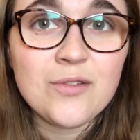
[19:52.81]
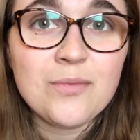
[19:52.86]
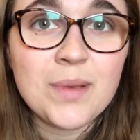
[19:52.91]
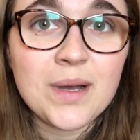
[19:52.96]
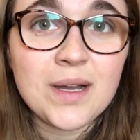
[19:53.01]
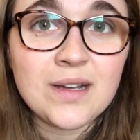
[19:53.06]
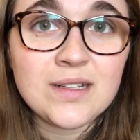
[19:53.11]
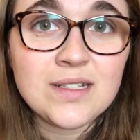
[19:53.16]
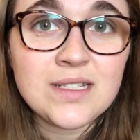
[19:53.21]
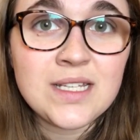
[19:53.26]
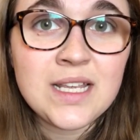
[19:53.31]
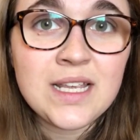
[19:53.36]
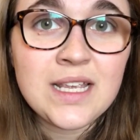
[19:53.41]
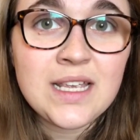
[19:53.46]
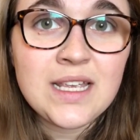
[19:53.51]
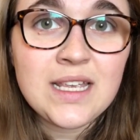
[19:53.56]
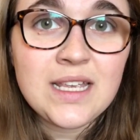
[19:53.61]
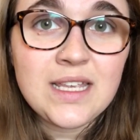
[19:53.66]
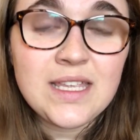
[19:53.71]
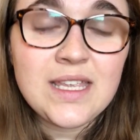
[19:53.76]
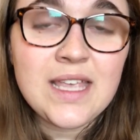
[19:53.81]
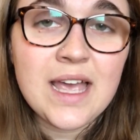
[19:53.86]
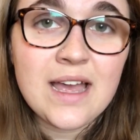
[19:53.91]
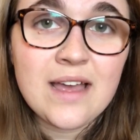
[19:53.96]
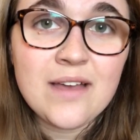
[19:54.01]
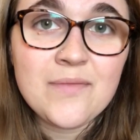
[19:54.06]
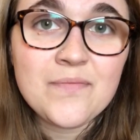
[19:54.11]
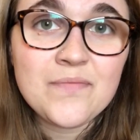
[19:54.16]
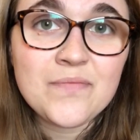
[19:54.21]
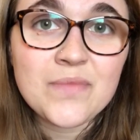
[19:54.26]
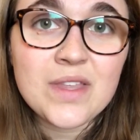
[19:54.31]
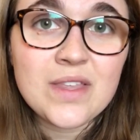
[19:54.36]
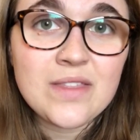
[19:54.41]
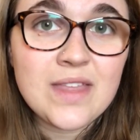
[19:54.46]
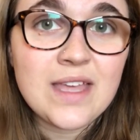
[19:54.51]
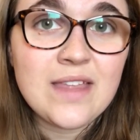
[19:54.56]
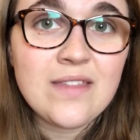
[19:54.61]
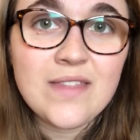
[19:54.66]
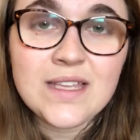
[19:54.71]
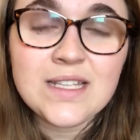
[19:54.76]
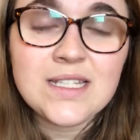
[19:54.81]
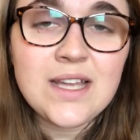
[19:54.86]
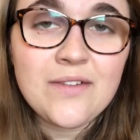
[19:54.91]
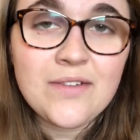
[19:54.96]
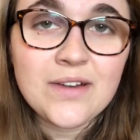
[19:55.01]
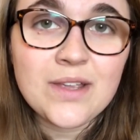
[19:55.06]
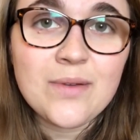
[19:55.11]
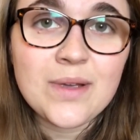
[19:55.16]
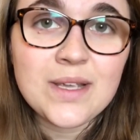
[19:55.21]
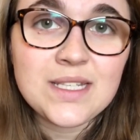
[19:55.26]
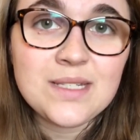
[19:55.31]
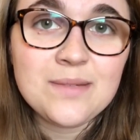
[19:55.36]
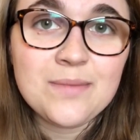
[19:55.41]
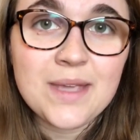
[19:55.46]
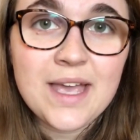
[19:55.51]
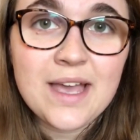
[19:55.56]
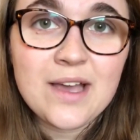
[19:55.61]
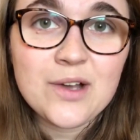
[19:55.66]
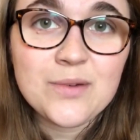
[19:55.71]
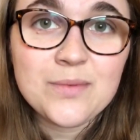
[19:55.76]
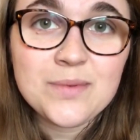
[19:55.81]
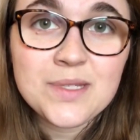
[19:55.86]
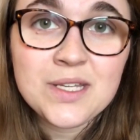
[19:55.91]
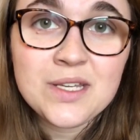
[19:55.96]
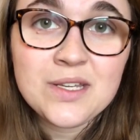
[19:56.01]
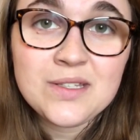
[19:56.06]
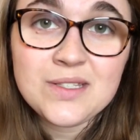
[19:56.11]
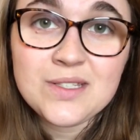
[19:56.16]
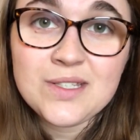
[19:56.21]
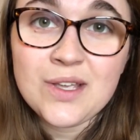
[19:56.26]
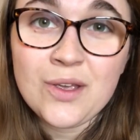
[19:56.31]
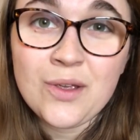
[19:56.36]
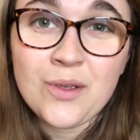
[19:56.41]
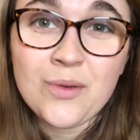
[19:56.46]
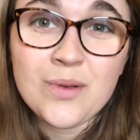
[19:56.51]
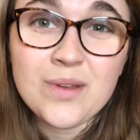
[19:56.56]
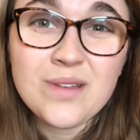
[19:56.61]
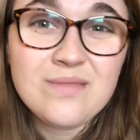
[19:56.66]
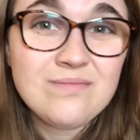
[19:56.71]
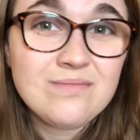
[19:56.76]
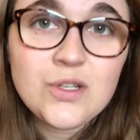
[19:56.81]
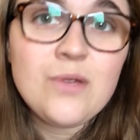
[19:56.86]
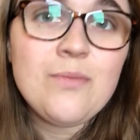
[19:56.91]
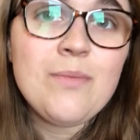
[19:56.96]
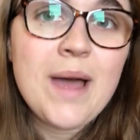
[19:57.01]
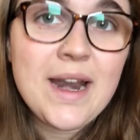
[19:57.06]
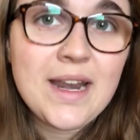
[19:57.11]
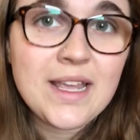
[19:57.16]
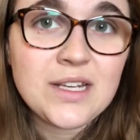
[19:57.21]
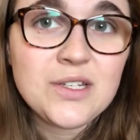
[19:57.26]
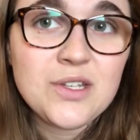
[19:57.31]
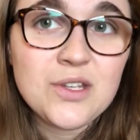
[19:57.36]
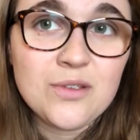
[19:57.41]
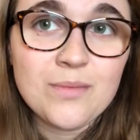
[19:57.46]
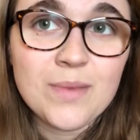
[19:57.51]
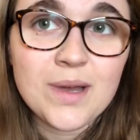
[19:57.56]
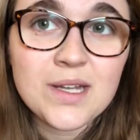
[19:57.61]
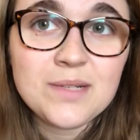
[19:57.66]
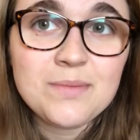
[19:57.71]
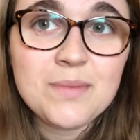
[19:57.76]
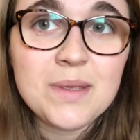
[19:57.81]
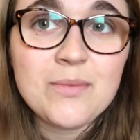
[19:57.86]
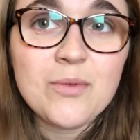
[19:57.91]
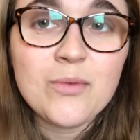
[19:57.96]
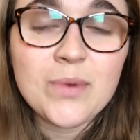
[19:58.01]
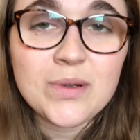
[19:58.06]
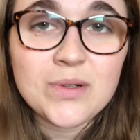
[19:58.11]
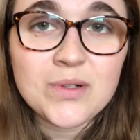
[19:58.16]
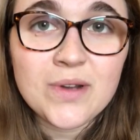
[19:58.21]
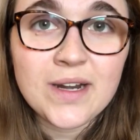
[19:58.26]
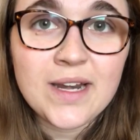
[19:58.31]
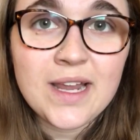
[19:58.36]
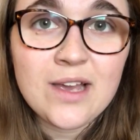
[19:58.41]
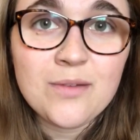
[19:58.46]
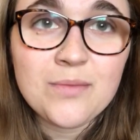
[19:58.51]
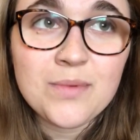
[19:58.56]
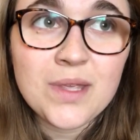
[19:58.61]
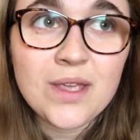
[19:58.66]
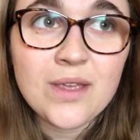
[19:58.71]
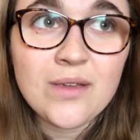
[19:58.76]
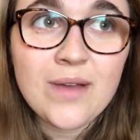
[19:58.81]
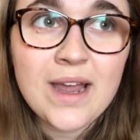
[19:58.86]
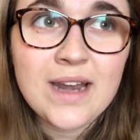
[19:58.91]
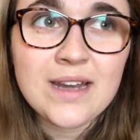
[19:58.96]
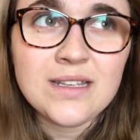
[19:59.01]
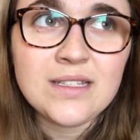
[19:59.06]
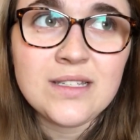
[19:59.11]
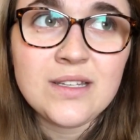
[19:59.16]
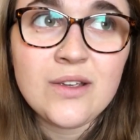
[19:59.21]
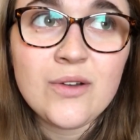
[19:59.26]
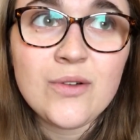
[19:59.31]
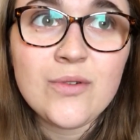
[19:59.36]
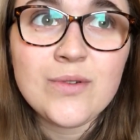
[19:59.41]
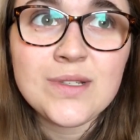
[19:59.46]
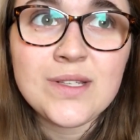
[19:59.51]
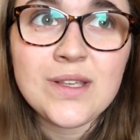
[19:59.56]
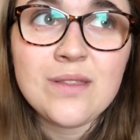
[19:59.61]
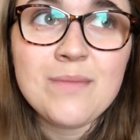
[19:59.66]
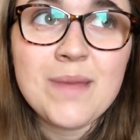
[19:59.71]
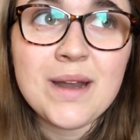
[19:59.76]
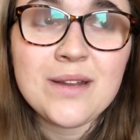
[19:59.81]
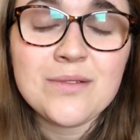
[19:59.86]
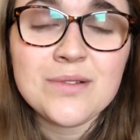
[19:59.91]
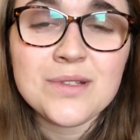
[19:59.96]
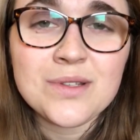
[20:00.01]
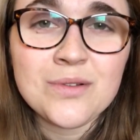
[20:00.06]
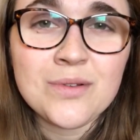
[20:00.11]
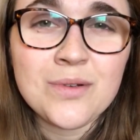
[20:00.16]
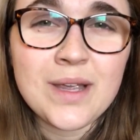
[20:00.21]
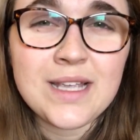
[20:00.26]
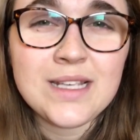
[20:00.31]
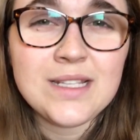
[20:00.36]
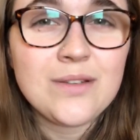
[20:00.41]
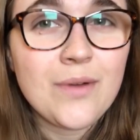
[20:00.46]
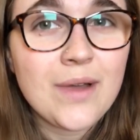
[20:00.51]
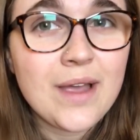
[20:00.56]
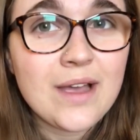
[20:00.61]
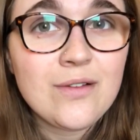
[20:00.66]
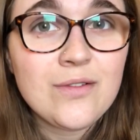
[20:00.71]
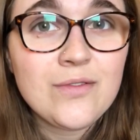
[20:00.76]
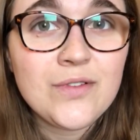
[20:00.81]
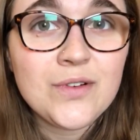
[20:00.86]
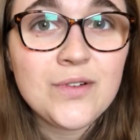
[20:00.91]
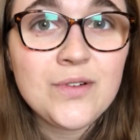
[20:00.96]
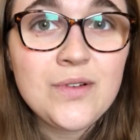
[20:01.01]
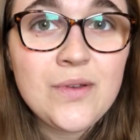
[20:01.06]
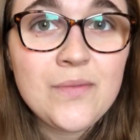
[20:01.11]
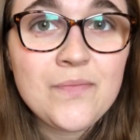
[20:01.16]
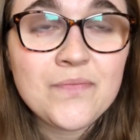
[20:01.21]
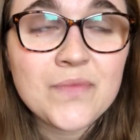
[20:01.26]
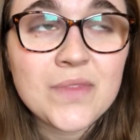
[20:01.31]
But yeah, there's definitely ways to be helped, so don't panic too much. People will try and help you, and also the medical school is quite helpful.